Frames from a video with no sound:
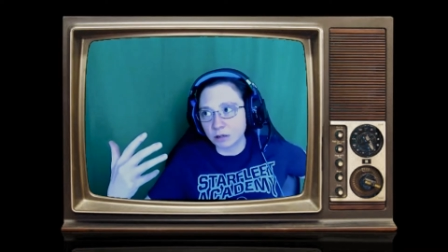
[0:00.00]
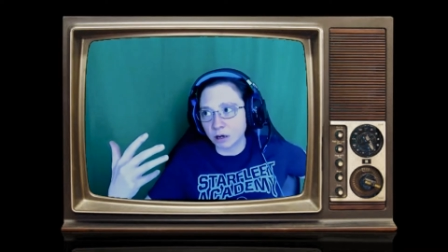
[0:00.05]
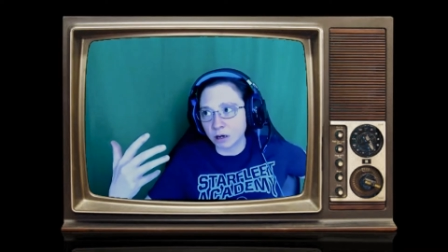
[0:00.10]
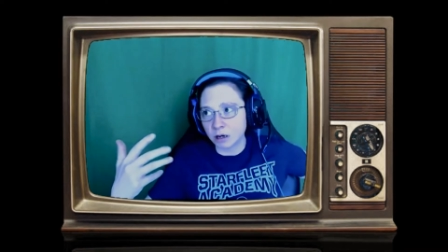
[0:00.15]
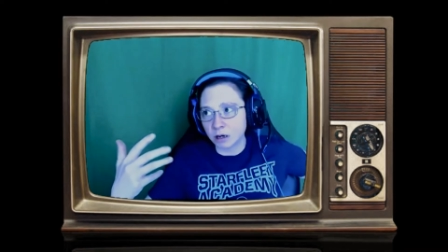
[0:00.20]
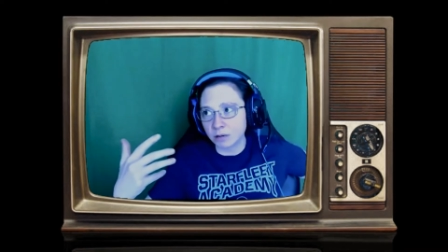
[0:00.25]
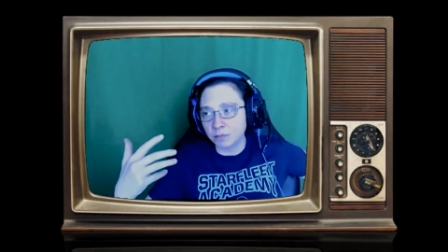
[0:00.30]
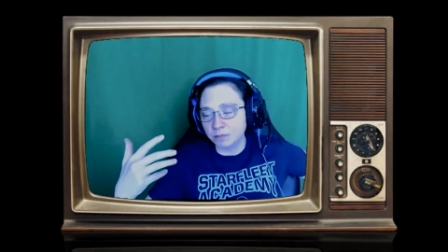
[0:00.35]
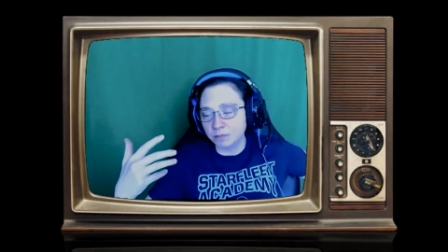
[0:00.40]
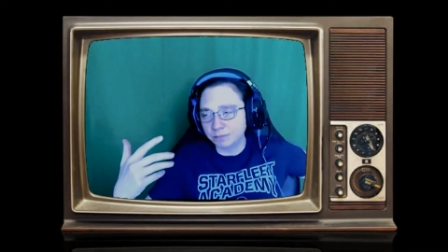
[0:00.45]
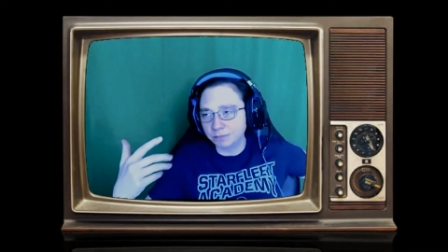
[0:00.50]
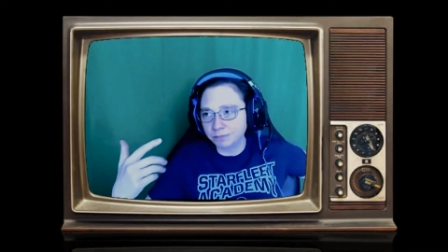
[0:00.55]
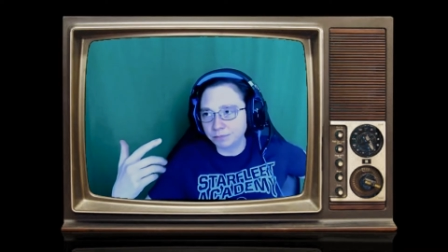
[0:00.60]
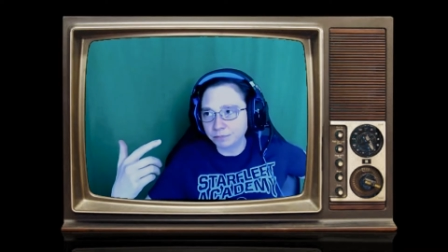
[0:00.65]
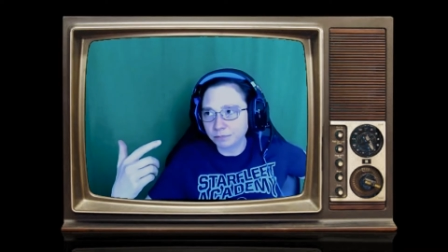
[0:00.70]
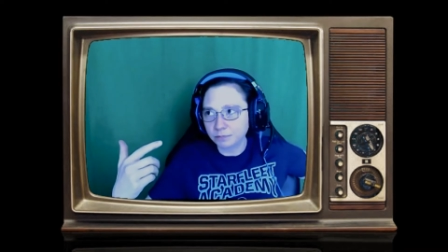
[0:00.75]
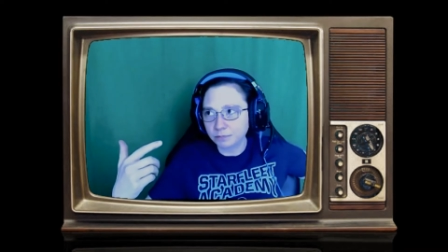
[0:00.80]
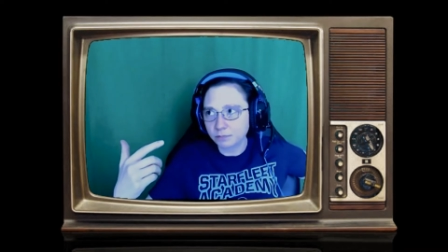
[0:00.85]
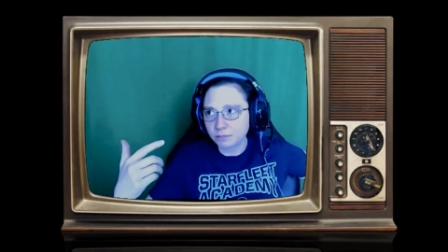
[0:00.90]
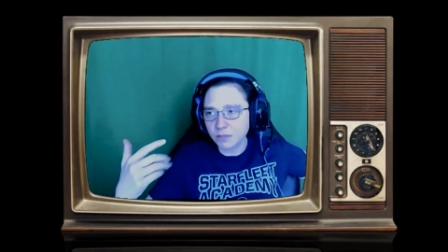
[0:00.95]

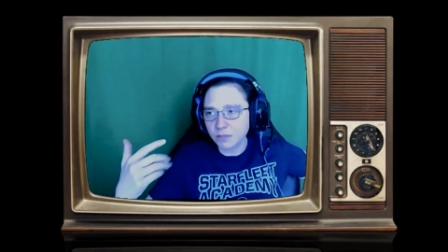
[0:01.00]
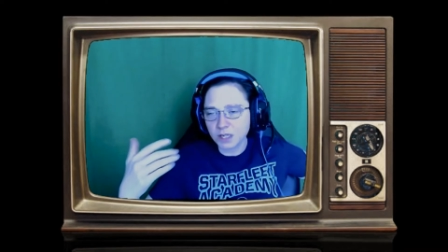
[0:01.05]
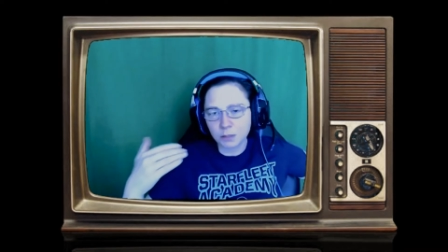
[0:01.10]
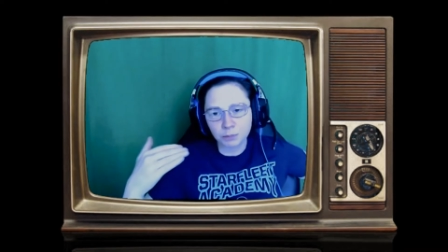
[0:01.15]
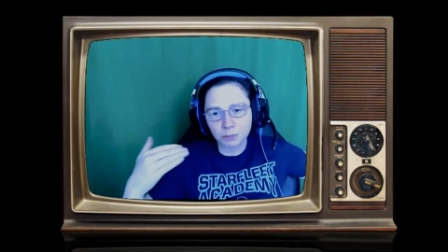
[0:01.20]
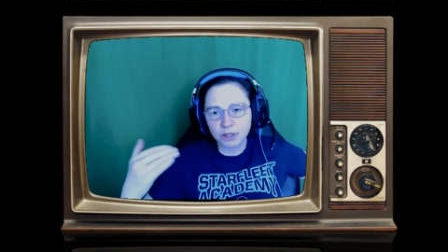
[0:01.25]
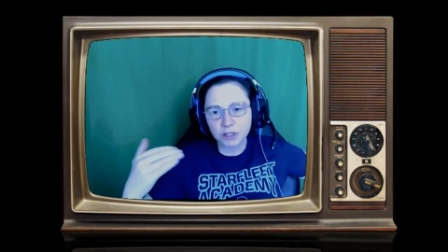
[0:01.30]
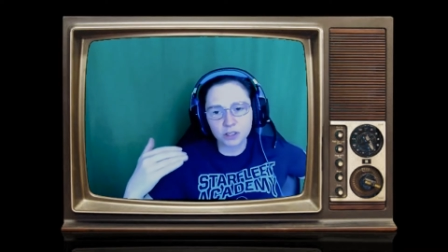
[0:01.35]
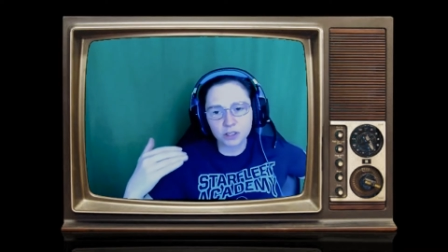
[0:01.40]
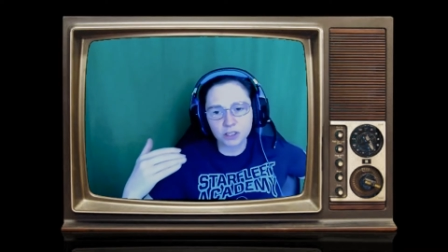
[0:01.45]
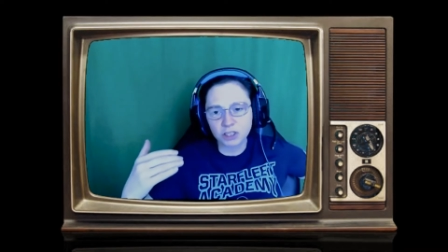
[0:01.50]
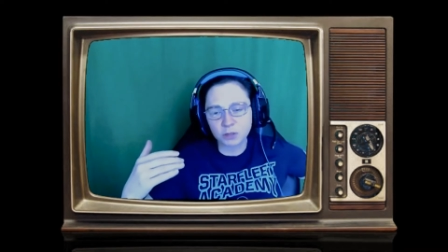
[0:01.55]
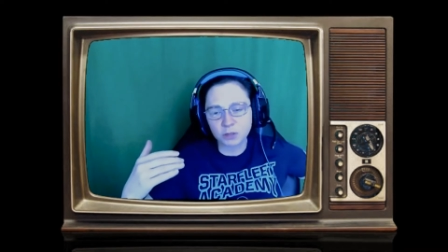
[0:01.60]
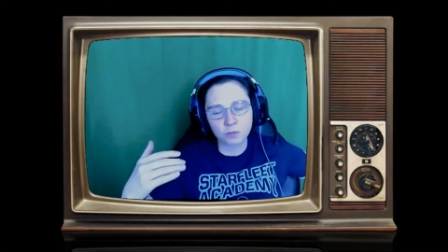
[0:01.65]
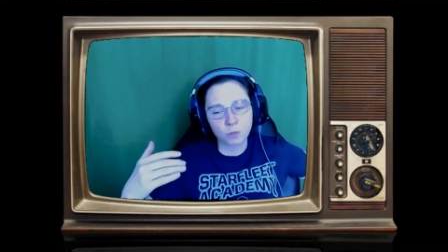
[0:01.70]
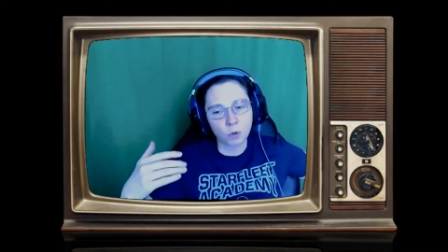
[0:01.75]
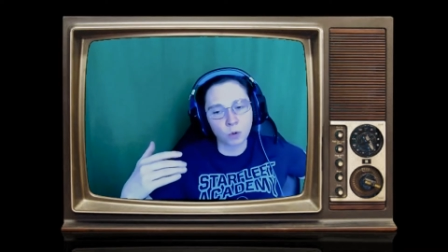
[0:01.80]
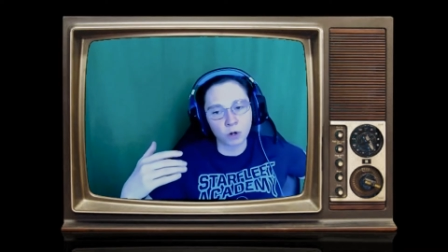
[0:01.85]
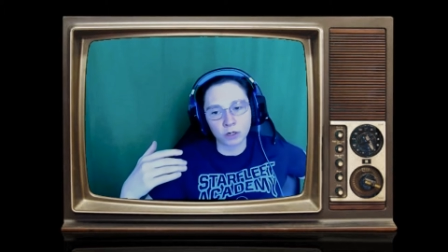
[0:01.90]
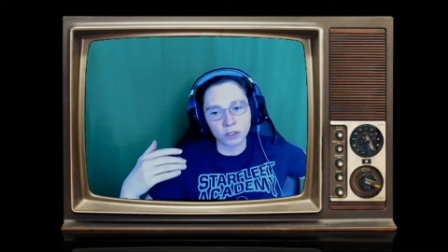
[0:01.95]
But there's just
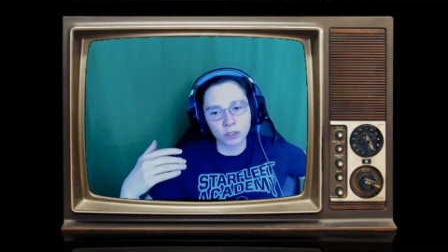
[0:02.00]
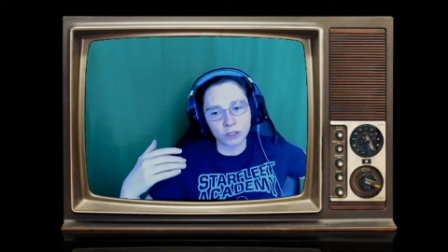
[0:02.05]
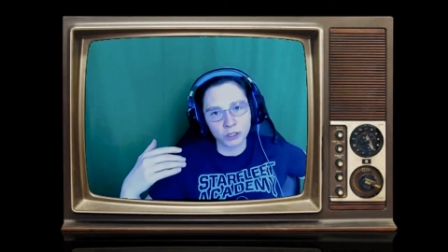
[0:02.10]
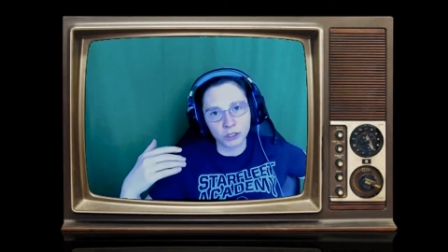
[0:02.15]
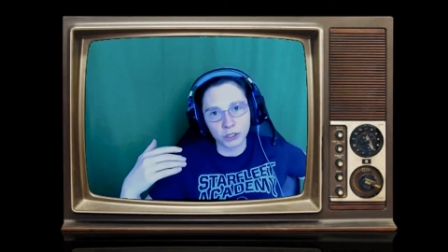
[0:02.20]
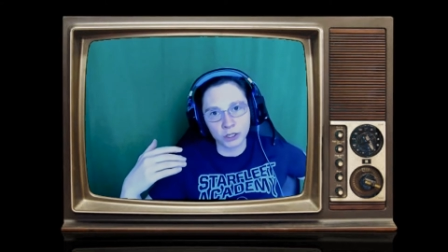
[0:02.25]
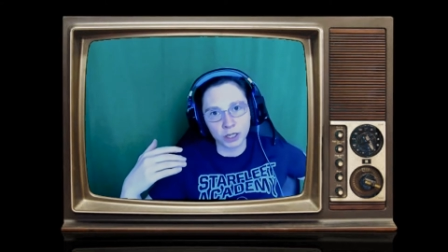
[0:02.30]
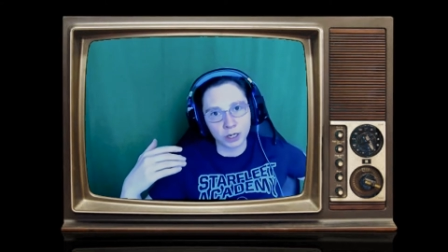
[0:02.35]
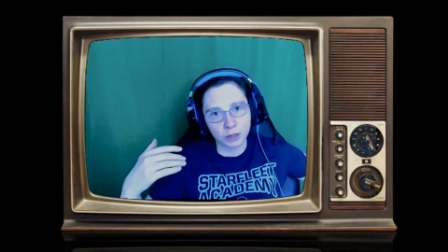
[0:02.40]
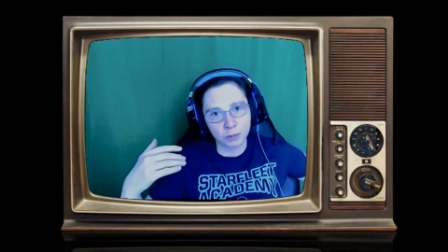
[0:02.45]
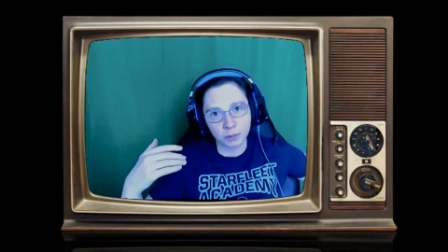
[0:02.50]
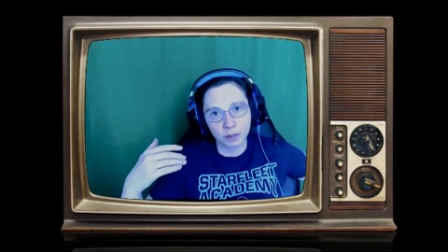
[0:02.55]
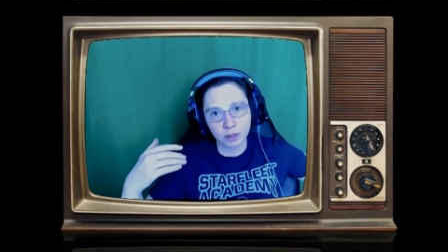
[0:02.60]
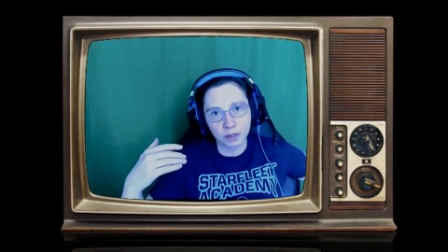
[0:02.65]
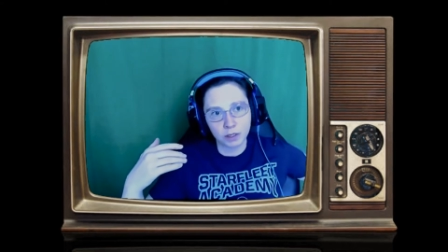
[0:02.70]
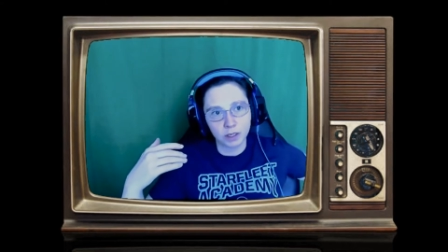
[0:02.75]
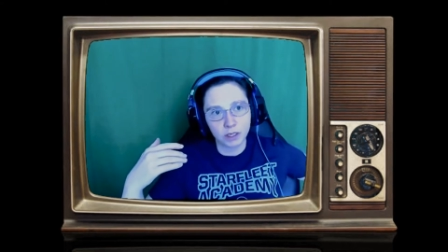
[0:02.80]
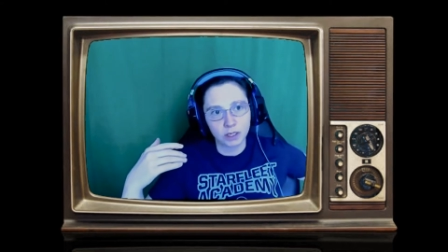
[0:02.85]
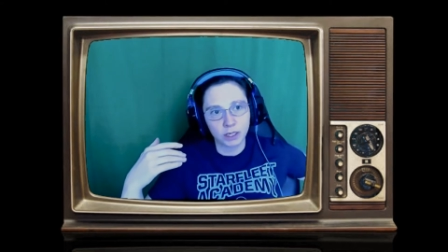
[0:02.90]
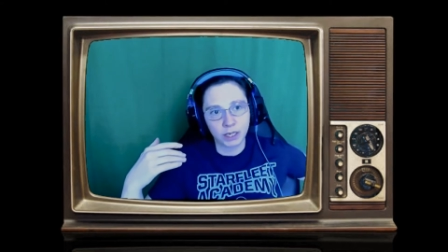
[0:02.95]
more to them
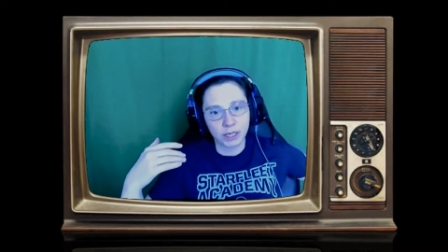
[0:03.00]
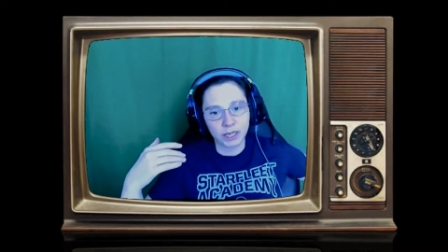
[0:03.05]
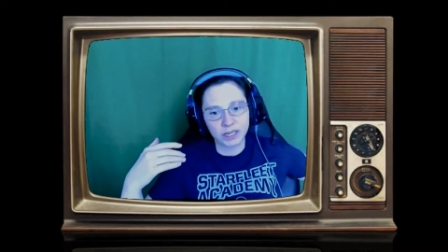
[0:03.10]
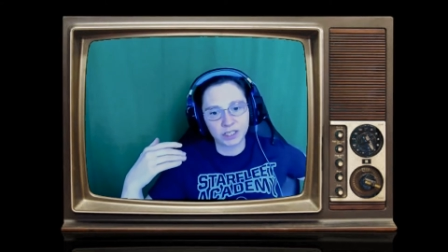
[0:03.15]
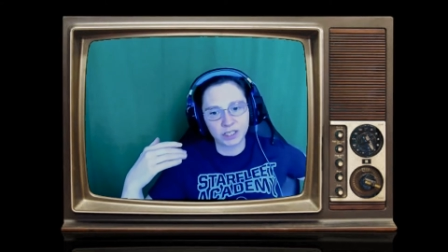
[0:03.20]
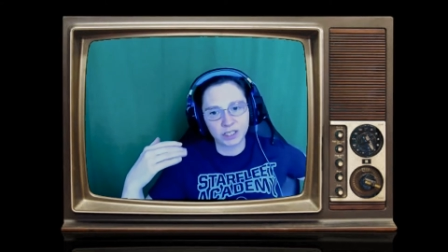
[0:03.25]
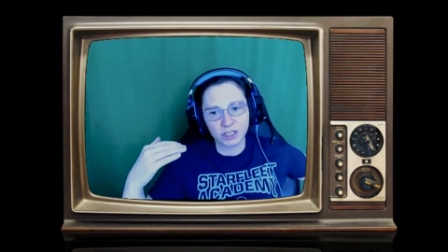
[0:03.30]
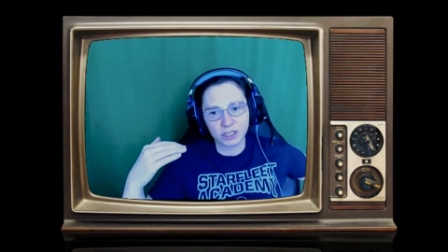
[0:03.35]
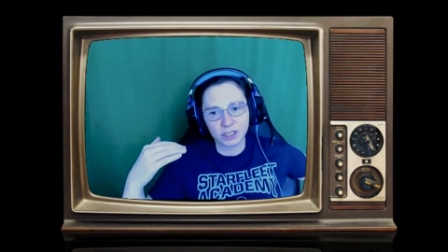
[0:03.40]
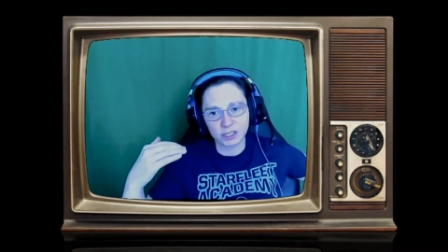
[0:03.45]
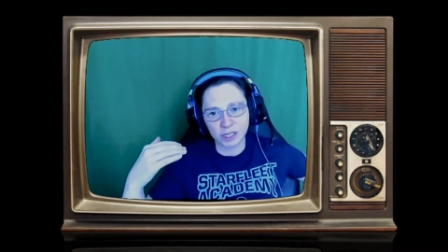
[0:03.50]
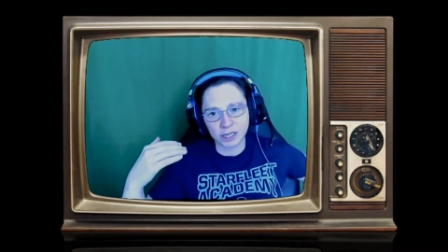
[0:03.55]
than just